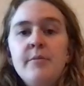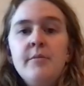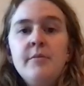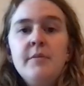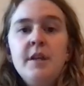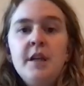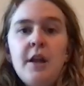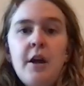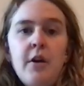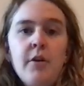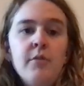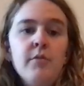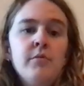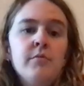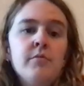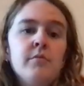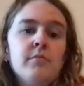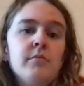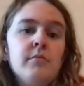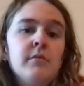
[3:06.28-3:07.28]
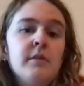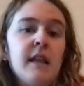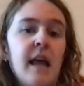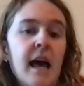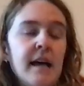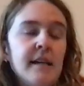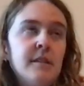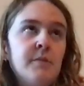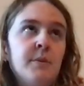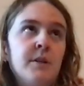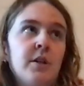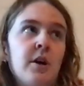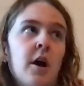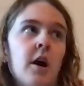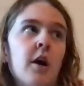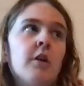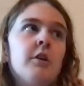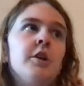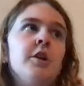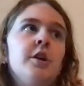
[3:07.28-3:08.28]
you know, last we
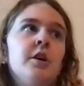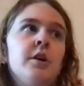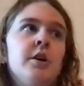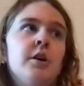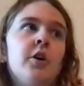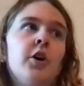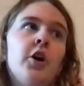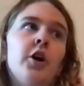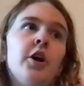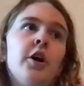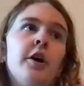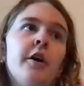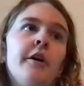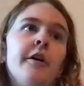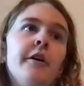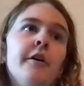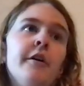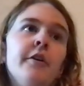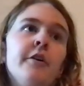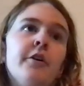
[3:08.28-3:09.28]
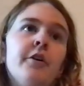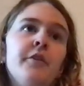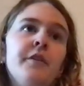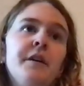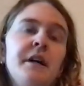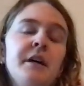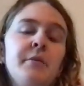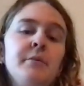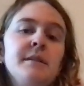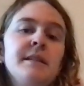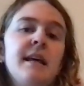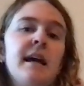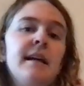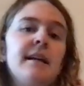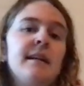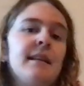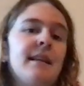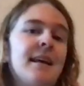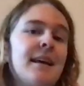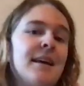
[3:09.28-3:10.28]
talked, her career was
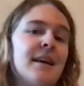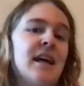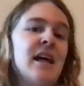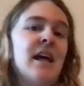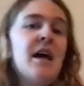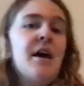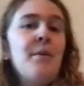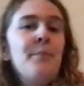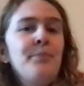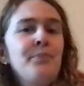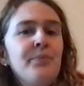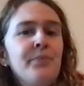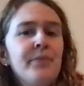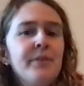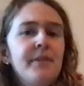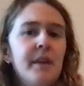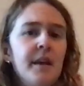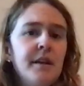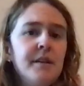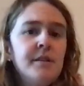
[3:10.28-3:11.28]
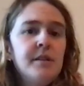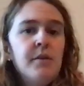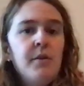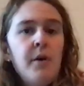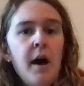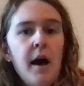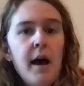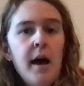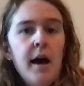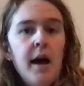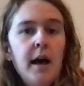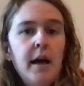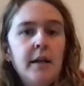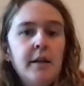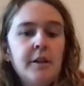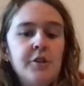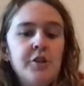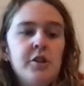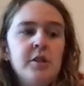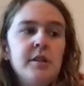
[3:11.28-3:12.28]
kind of like not so hot,
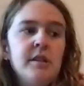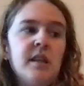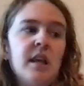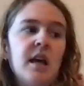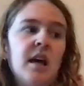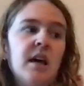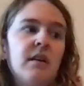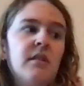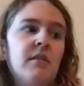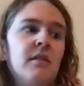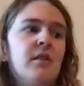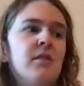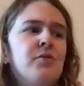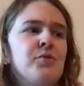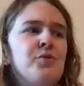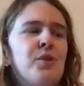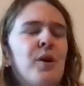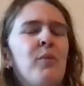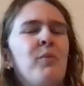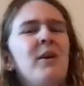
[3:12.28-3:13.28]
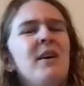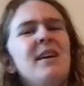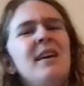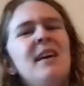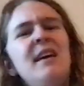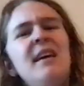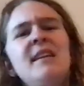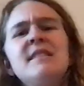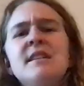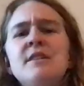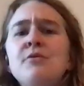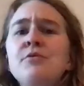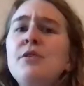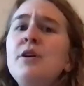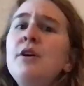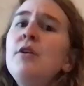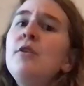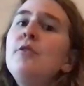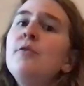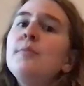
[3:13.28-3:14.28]
and she's like, oh, do I want kids? I don't
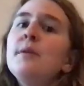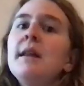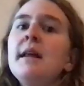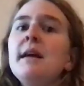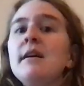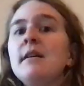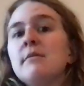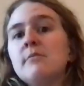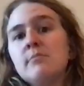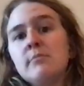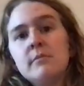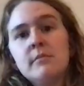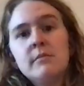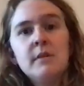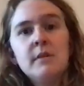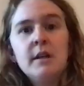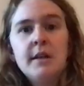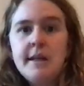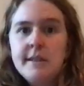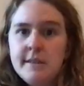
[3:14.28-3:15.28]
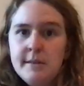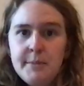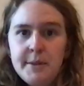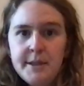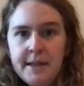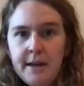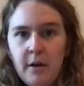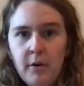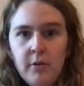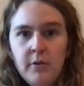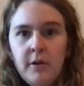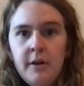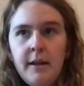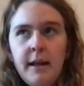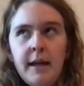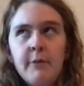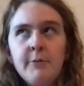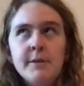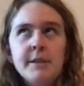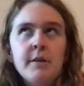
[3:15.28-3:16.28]
know, but like, guess I'm gonna get older,
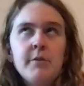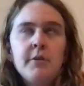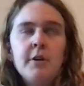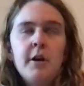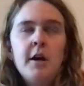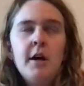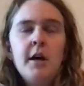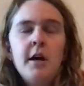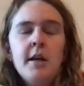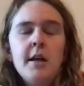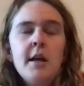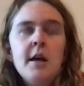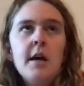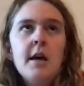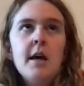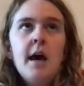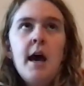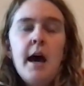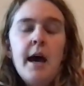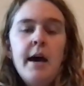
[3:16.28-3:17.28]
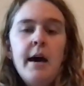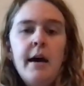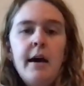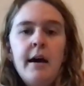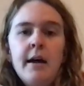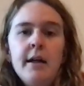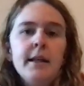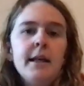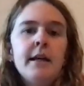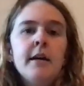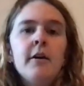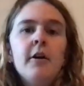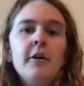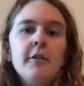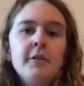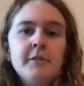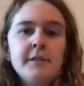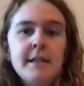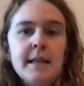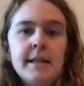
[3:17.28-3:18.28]
like what's going on? Like all
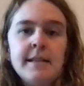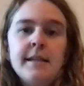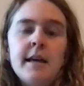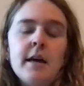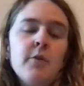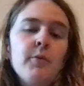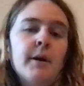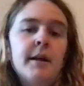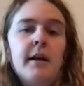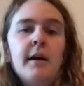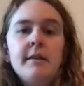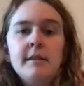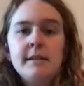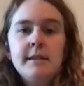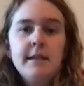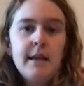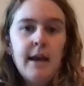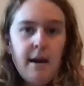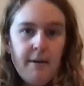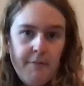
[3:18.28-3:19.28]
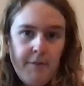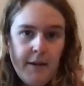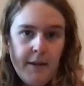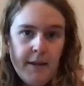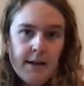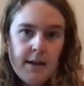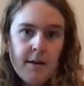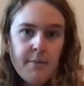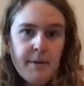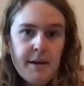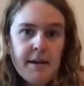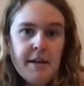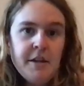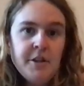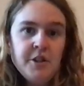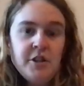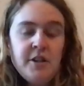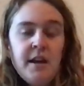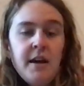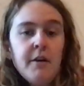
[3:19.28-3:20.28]
those things that quite honestly I'm feeling at my
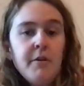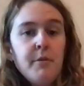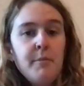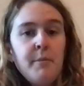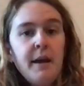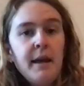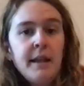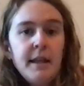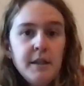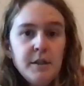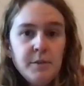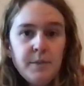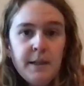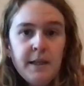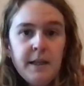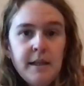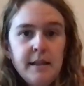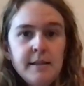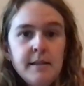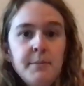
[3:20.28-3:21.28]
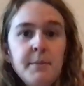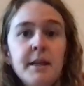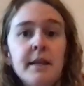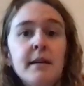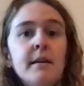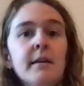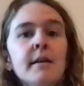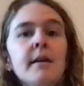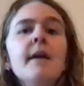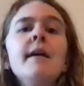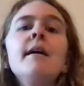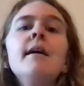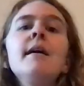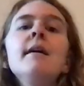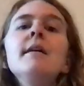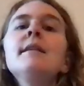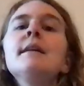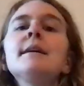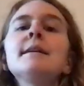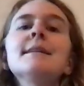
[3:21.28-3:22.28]
age now in my late 20s. I'm like,
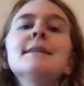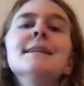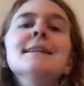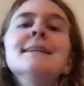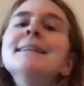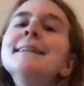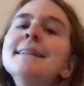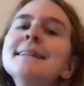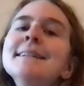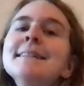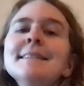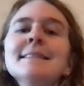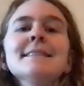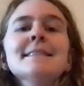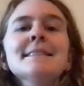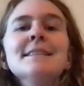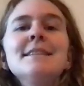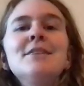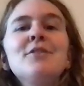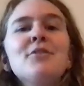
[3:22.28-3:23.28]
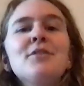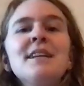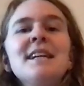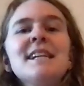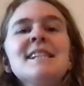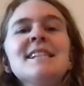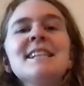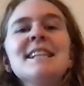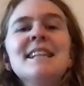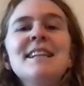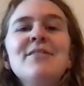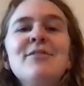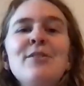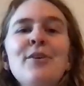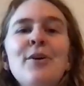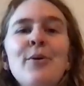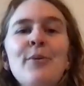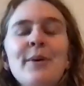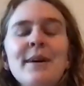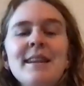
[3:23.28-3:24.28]
oh, like you only get to live
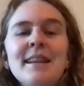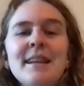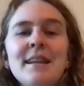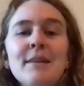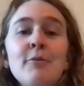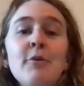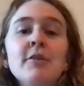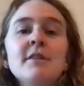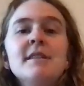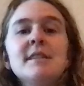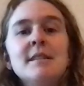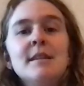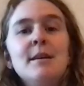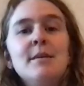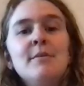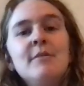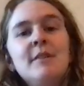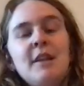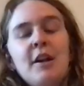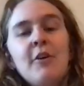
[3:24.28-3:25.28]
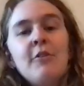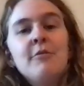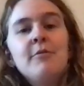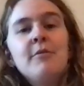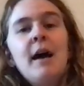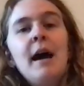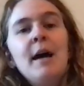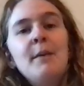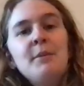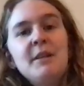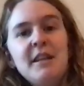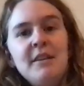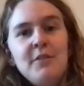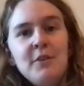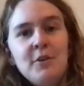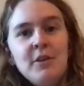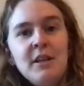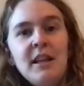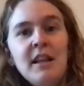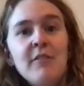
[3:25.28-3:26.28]
one, well, you know, I believe
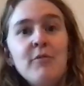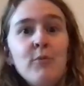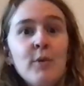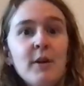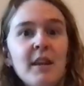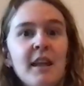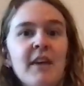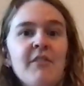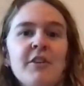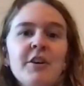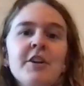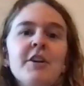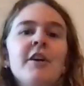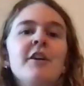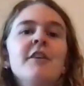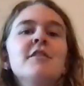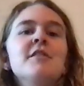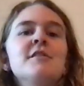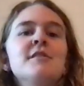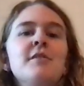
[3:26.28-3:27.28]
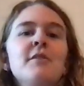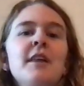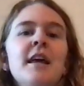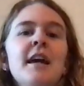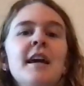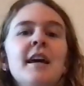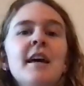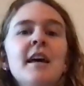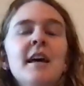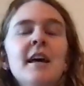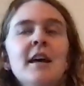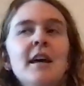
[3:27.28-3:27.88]
you only live one life on earth, so like,